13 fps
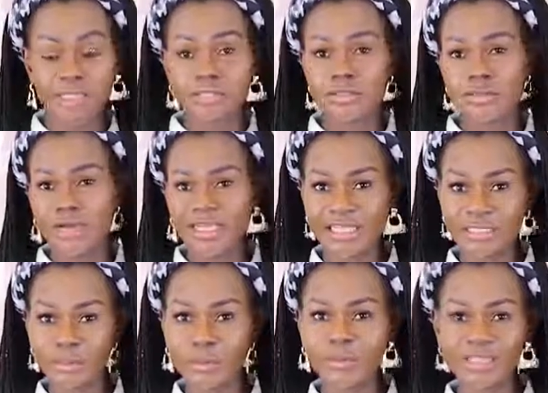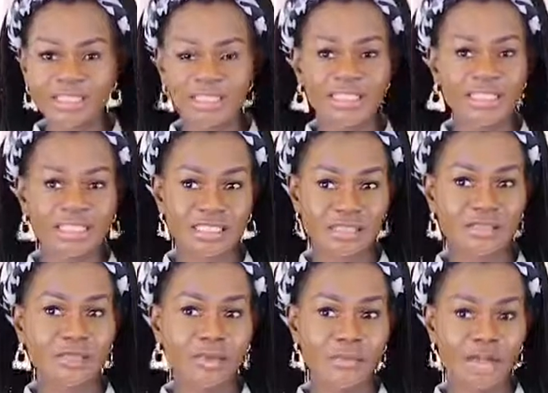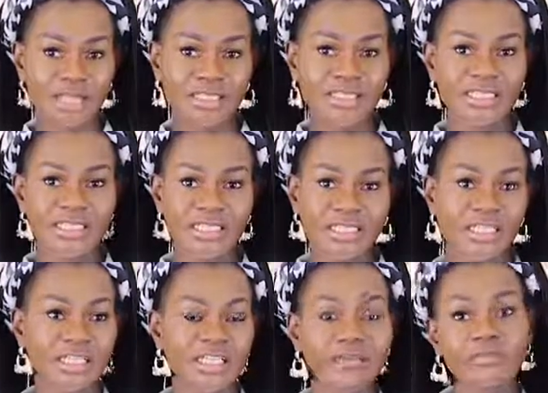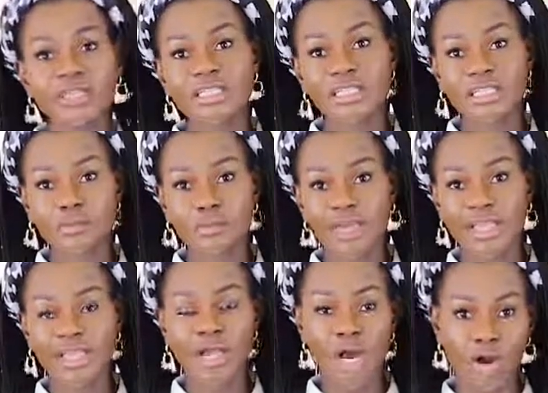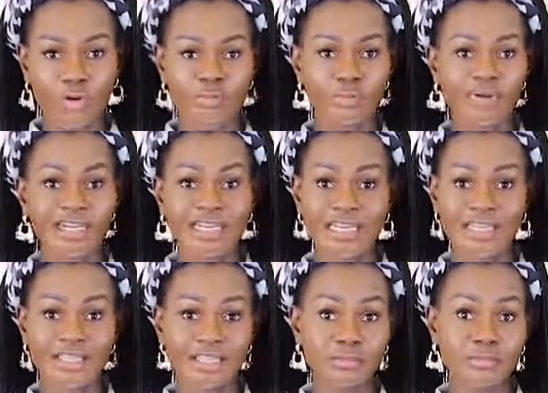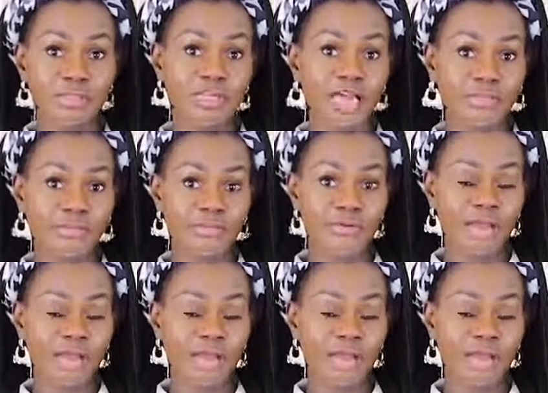So an edible printer is a much easier and convenient way of bringing a theme to life